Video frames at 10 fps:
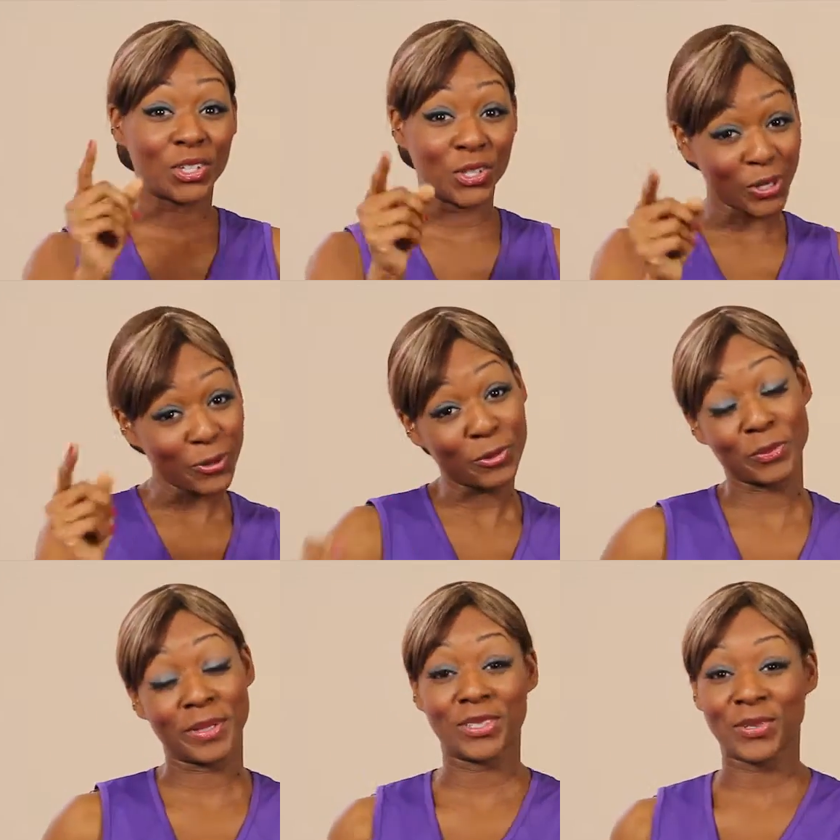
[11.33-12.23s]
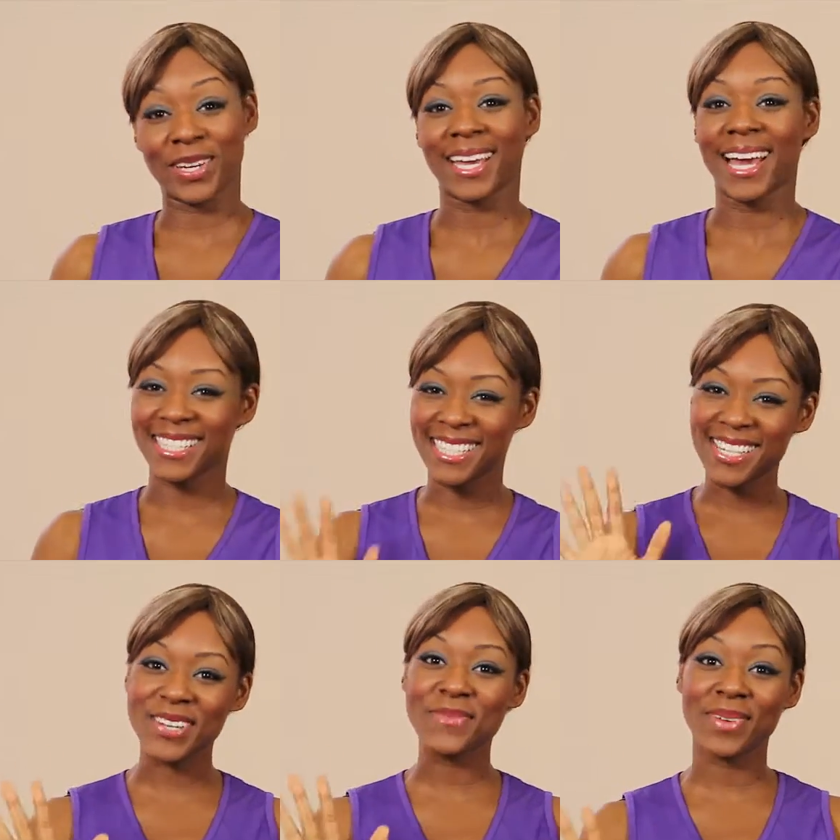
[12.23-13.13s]
you will be doing a
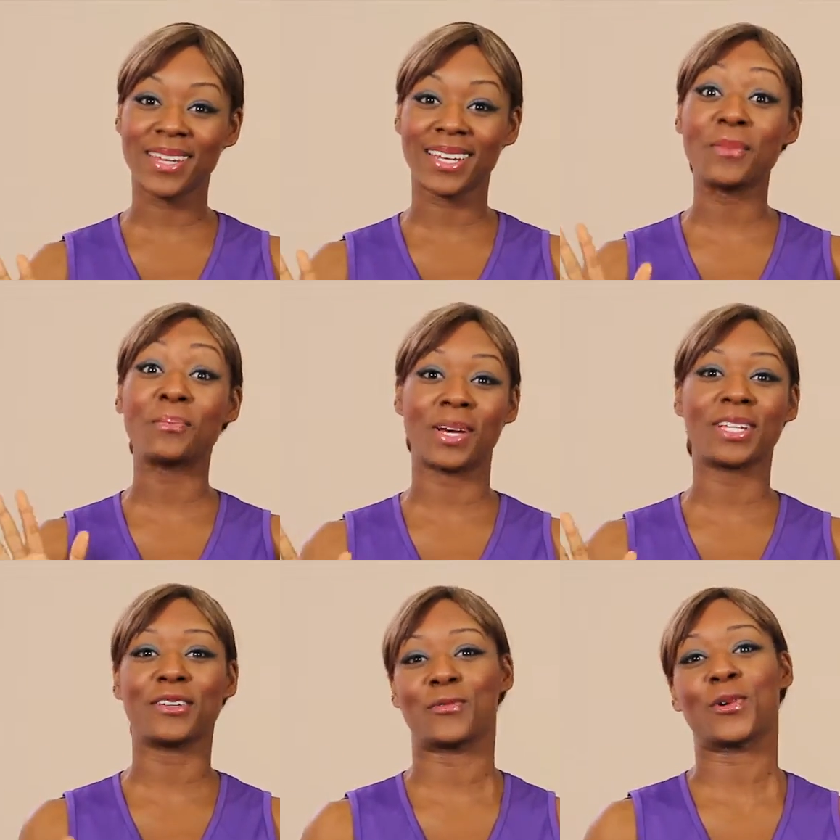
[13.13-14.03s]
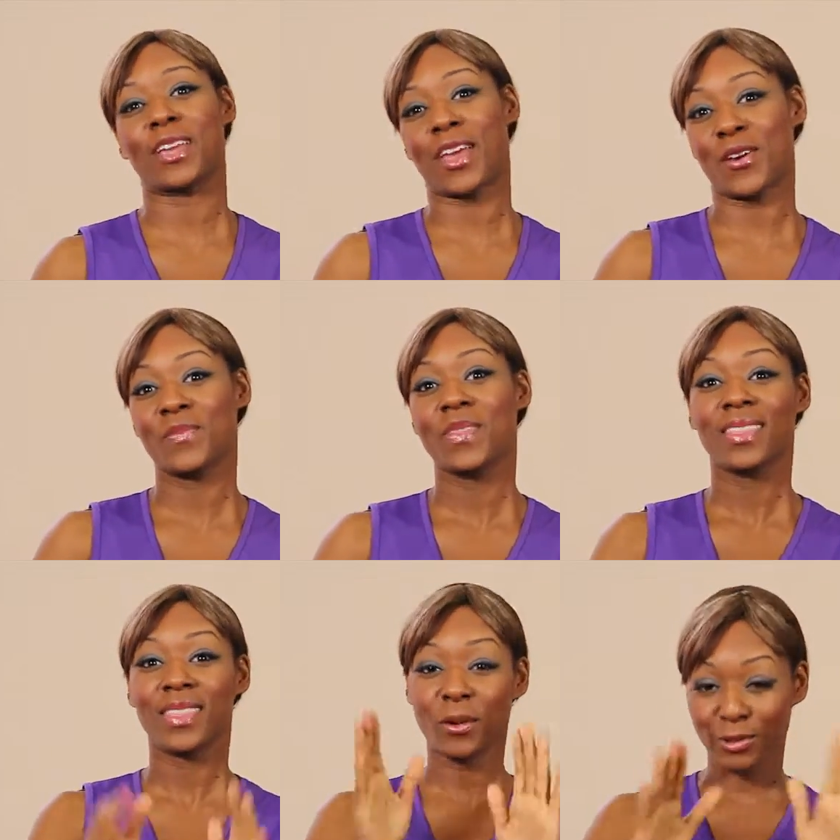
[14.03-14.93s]
10 minute butt lift workout
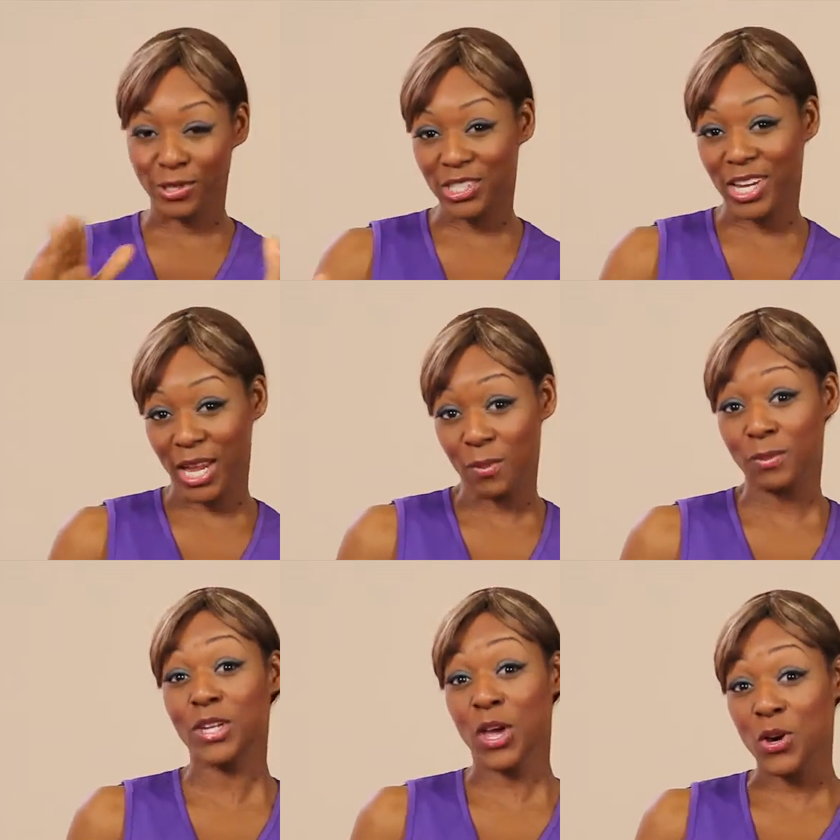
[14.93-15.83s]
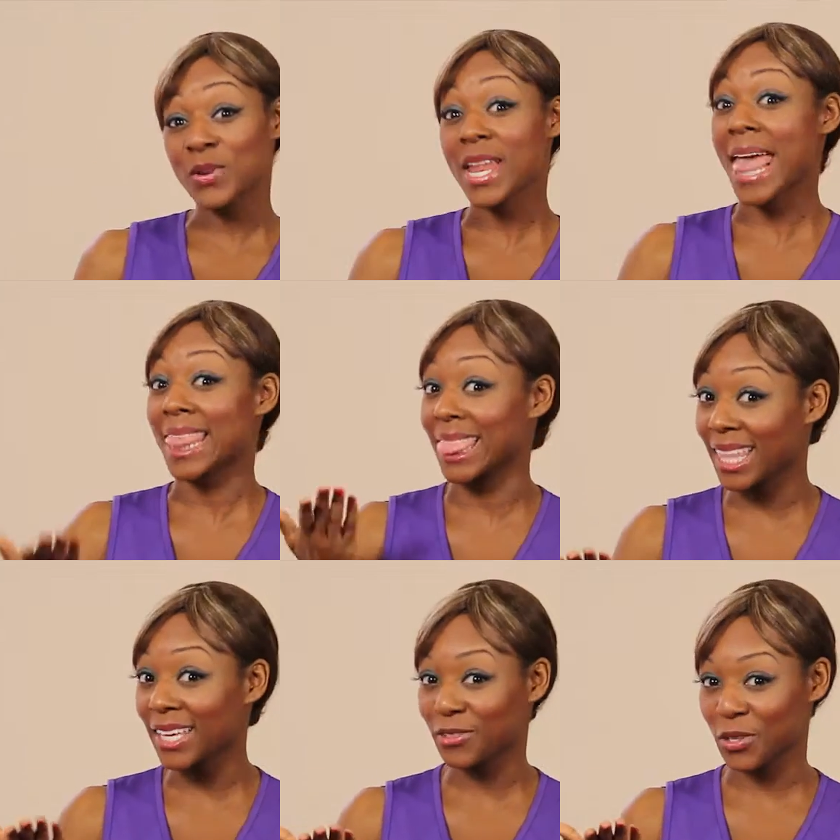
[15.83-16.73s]
that will shape, tone, and
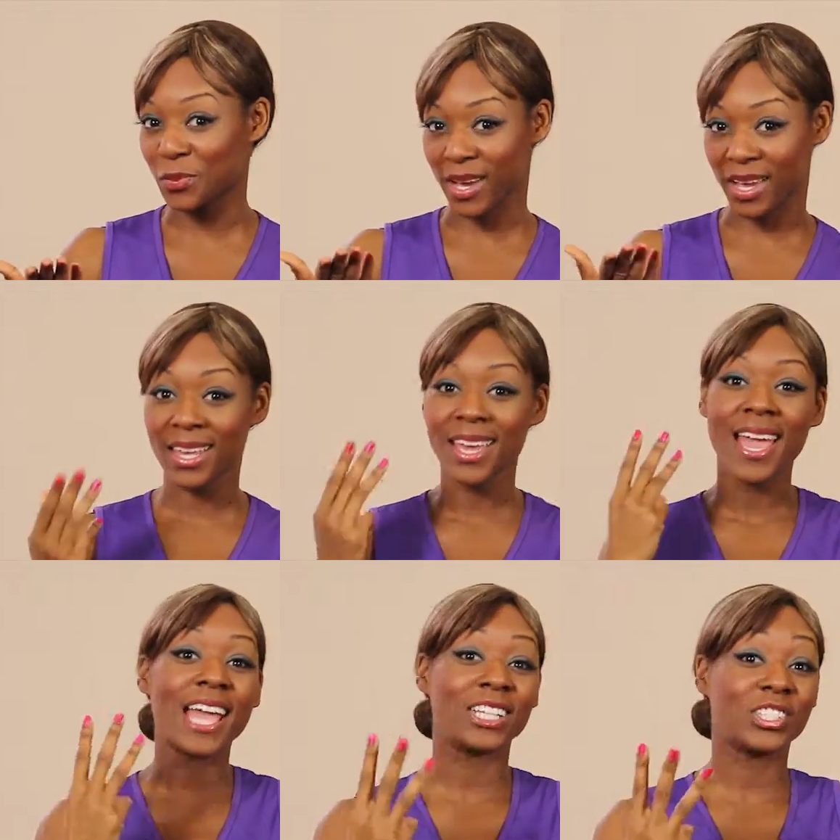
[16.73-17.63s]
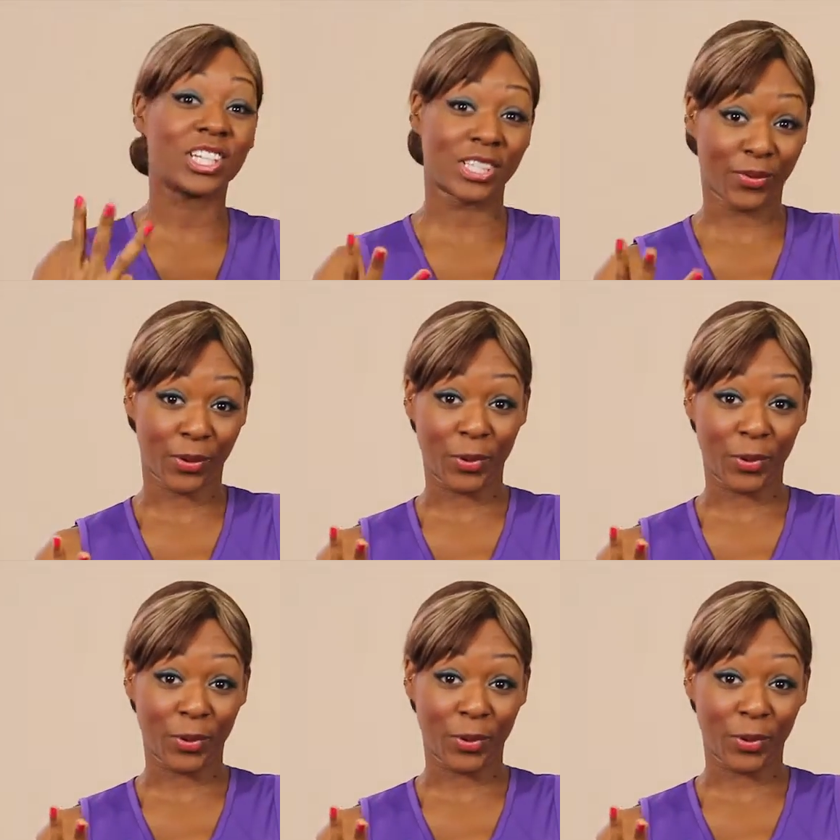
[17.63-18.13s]
lift your butt in just three